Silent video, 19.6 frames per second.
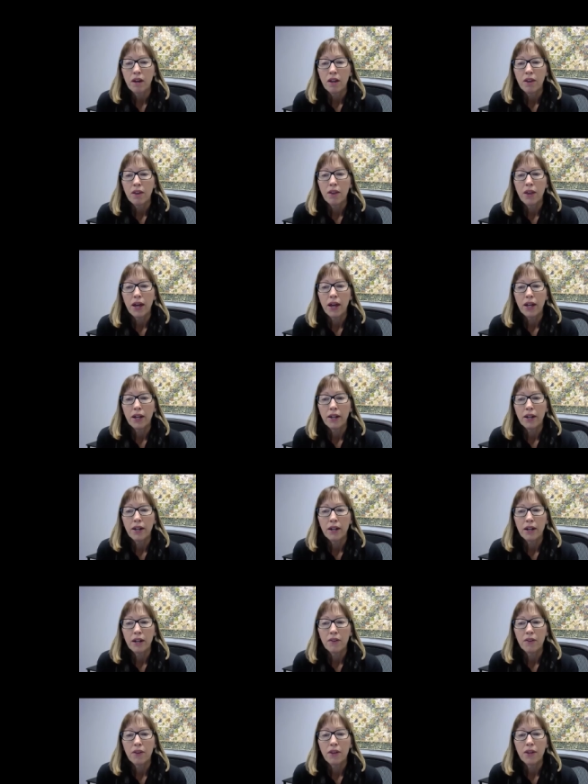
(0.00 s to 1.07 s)
Then
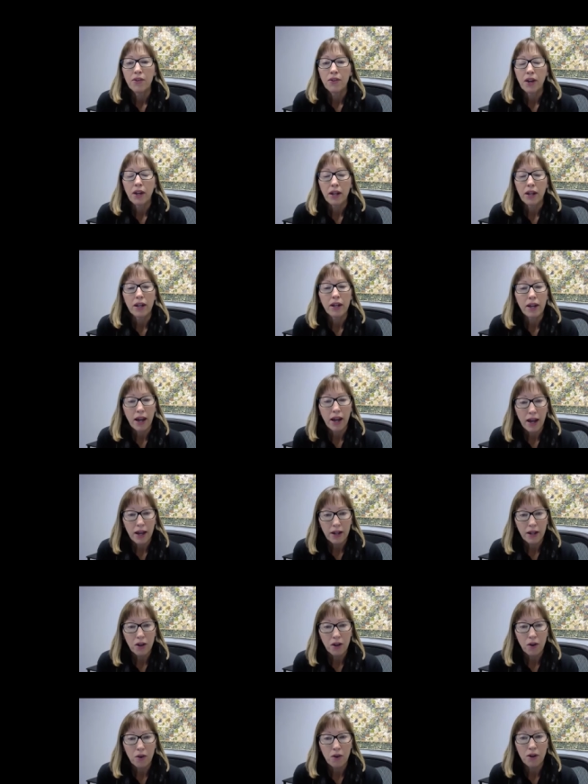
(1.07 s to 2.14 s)
the second
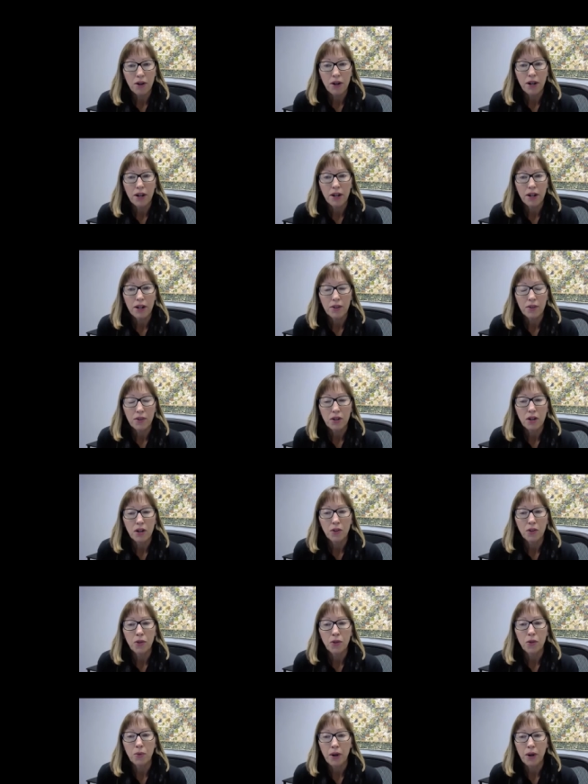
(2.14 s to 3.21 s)
category is
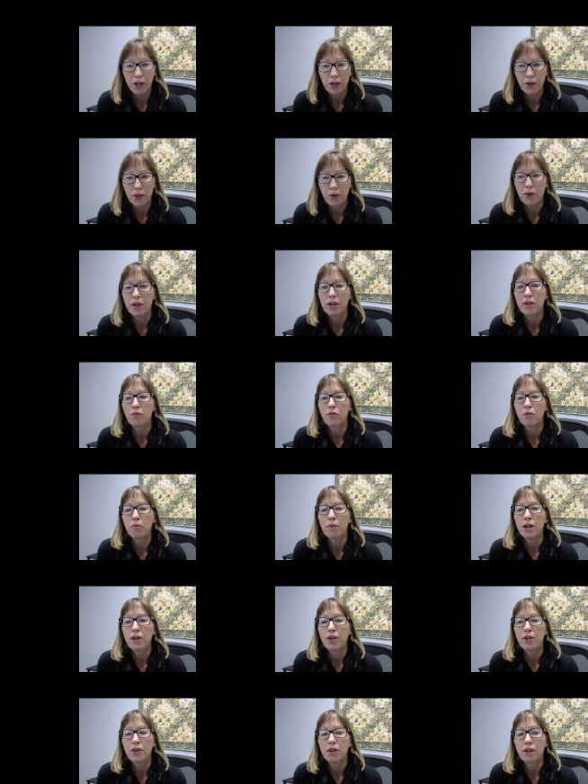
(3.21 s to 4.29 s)
called directory
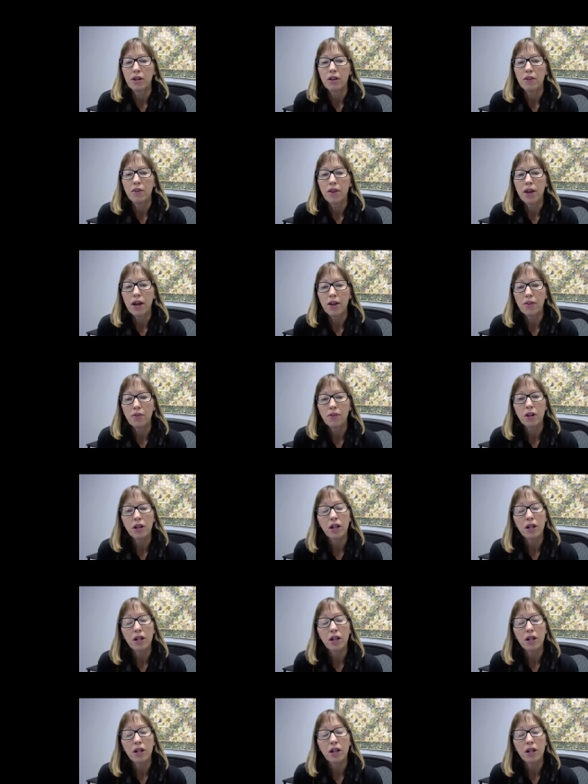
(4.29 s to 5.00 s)
information, and that's a